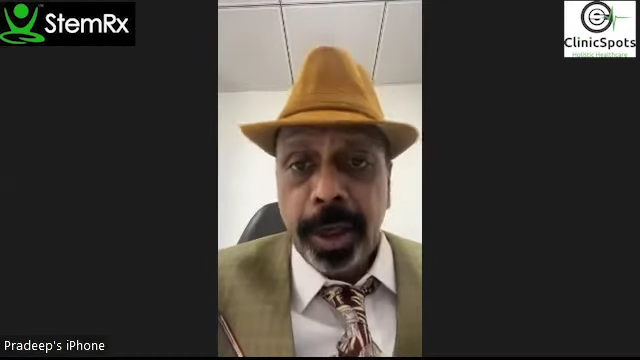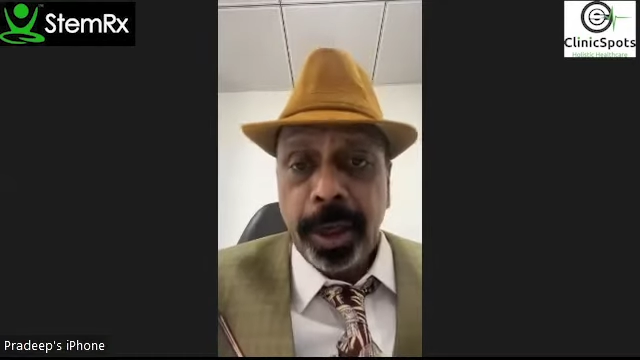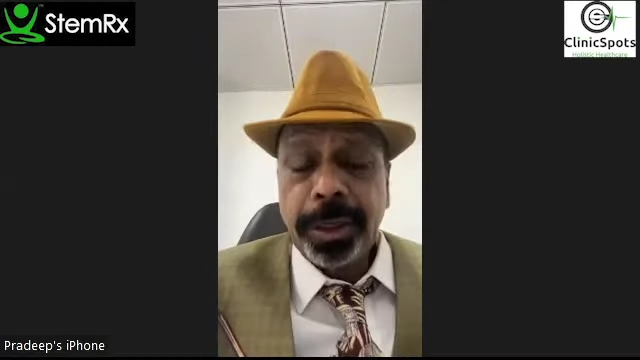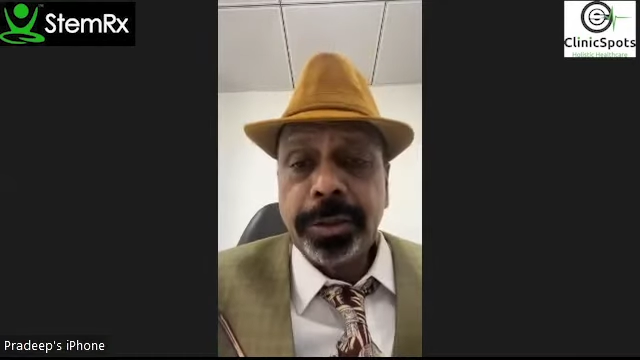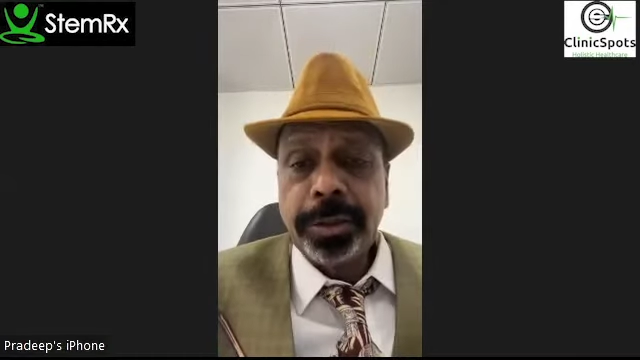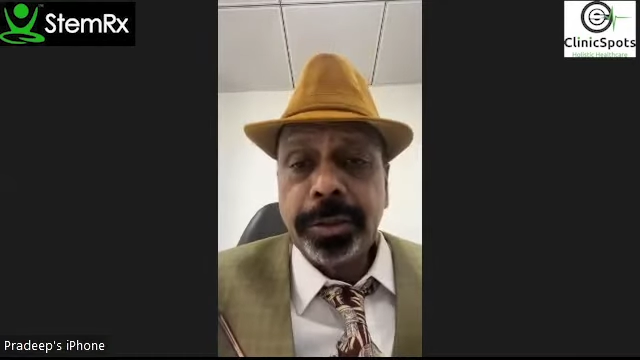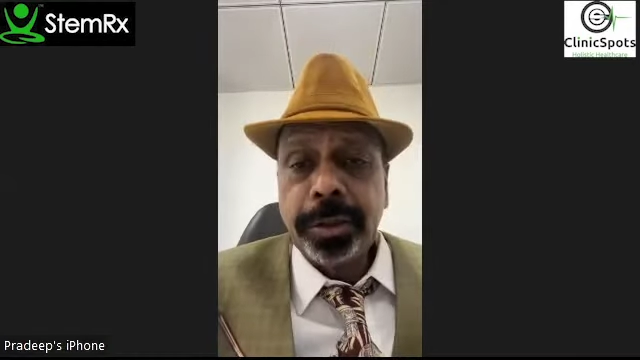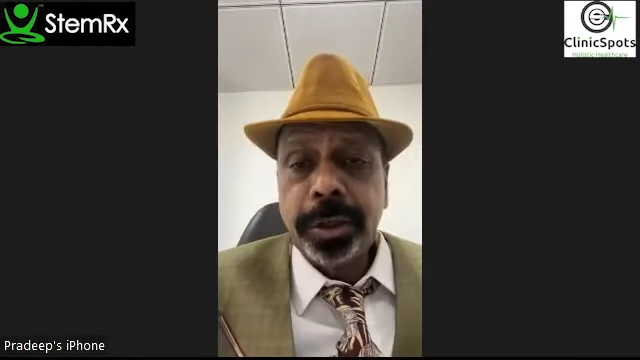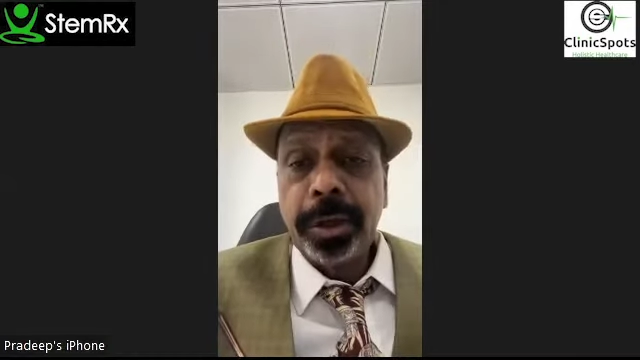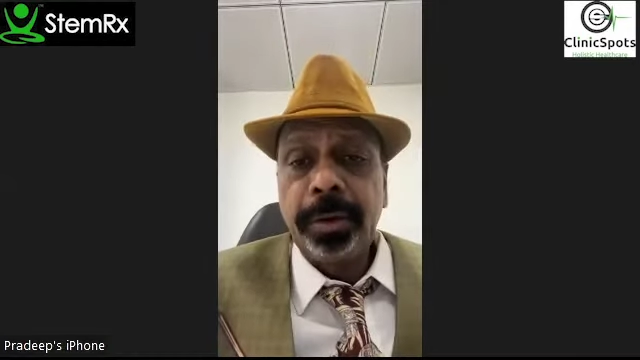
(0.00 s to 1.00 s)
Is
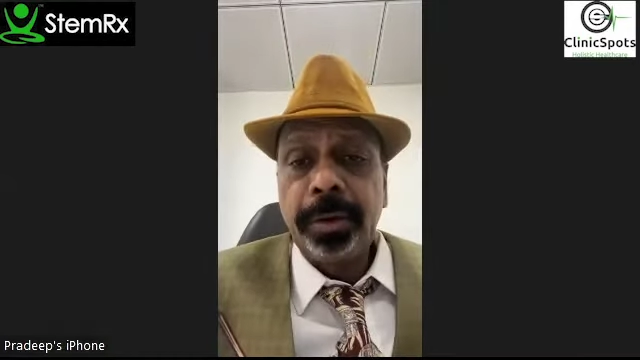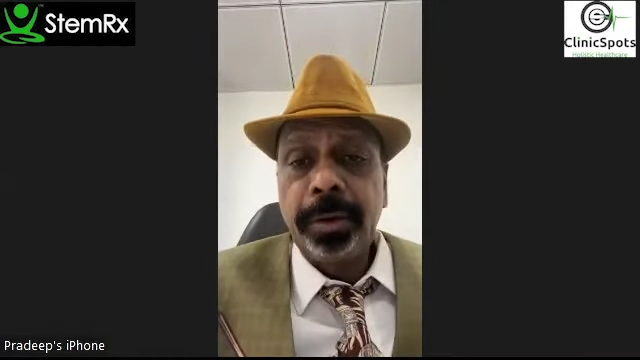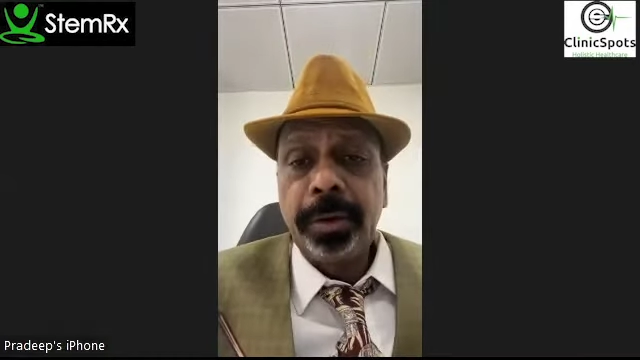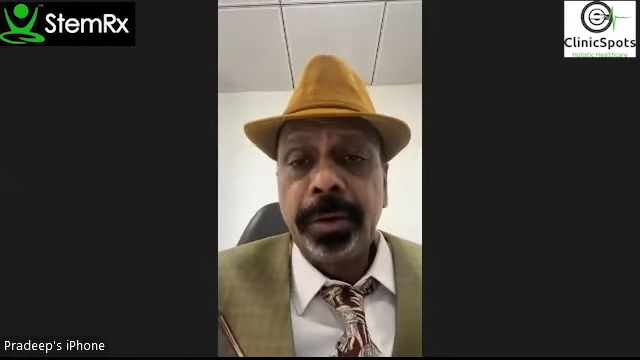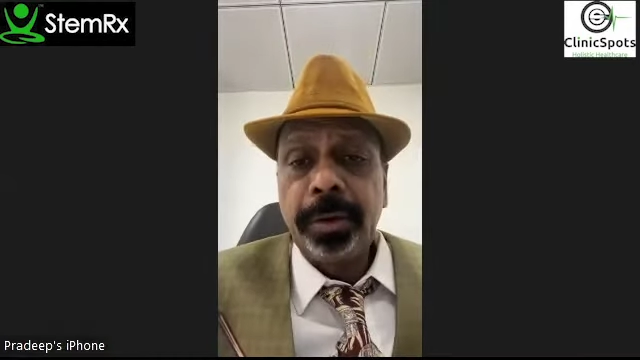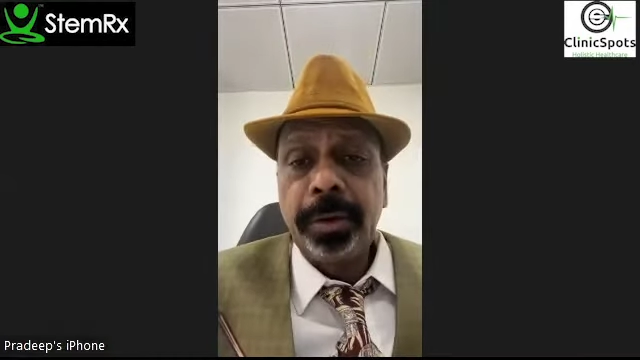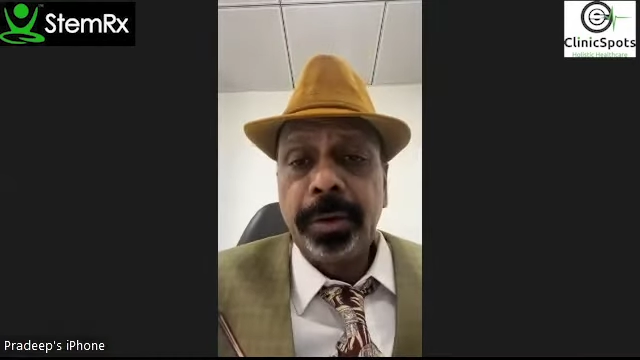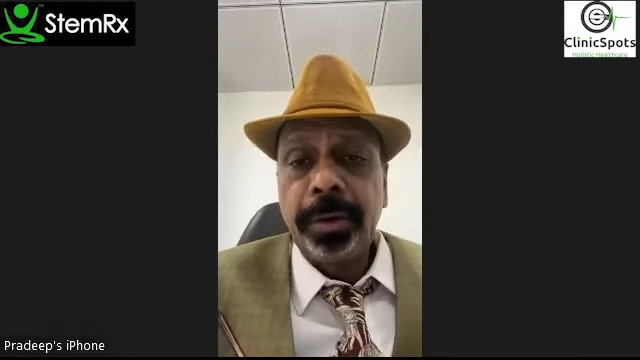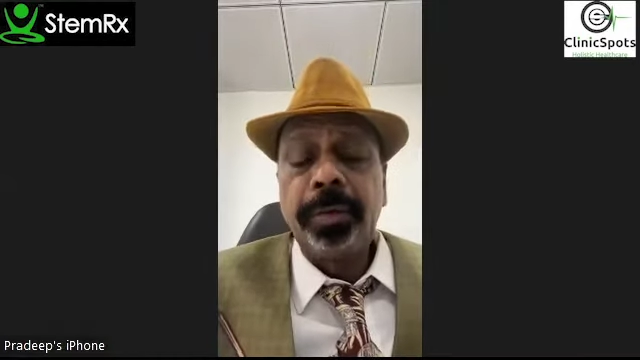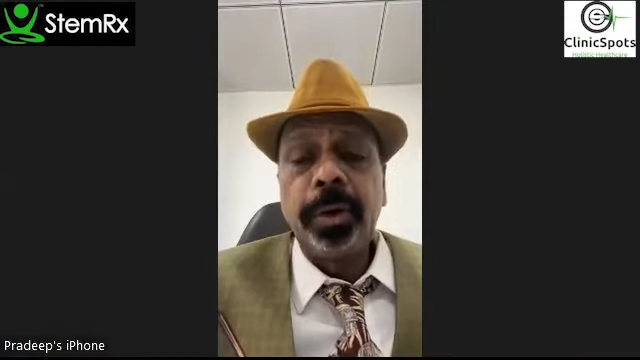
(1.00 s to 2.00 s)
going
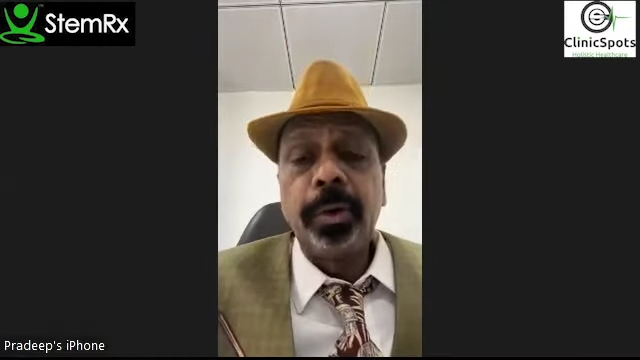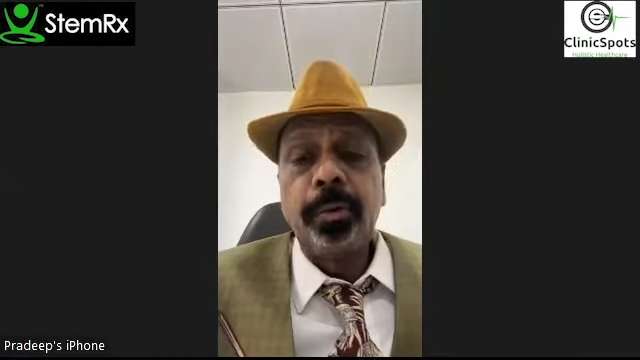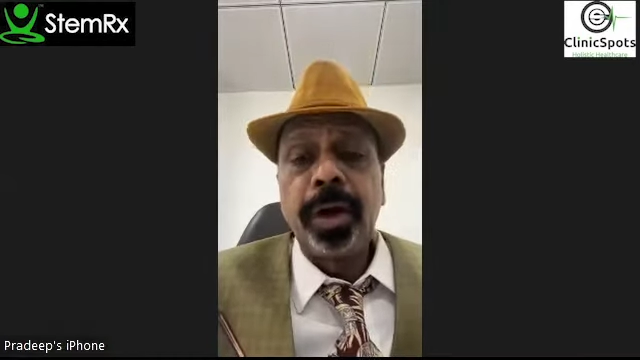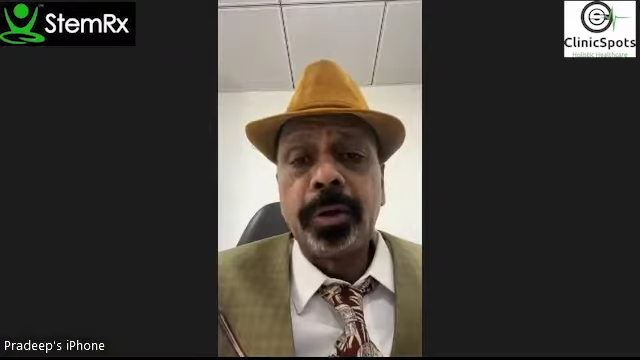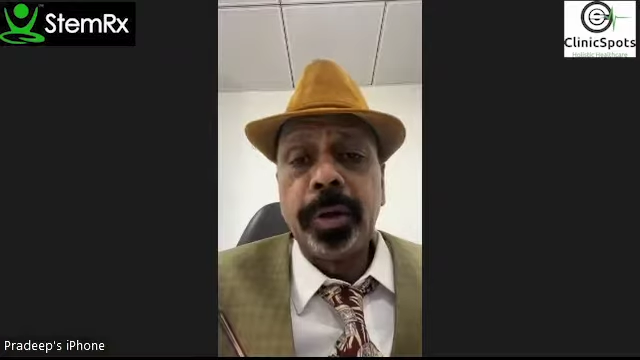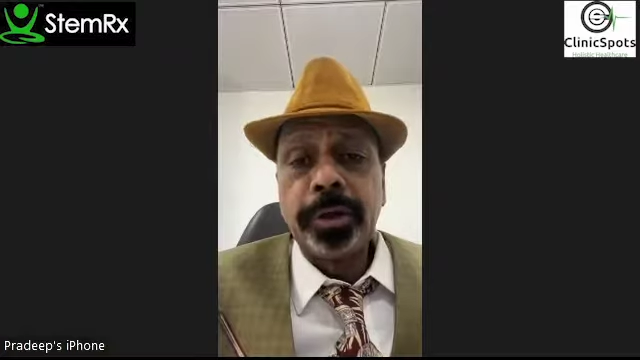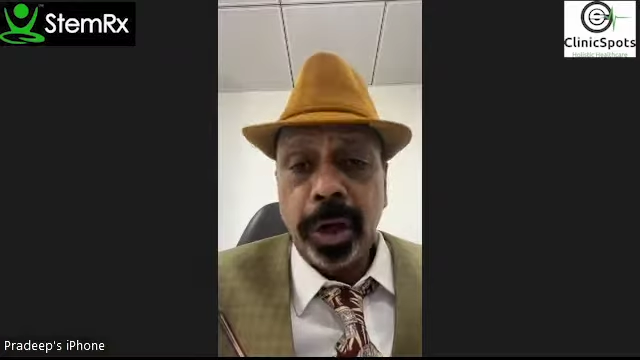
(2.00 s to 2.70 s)
to talk today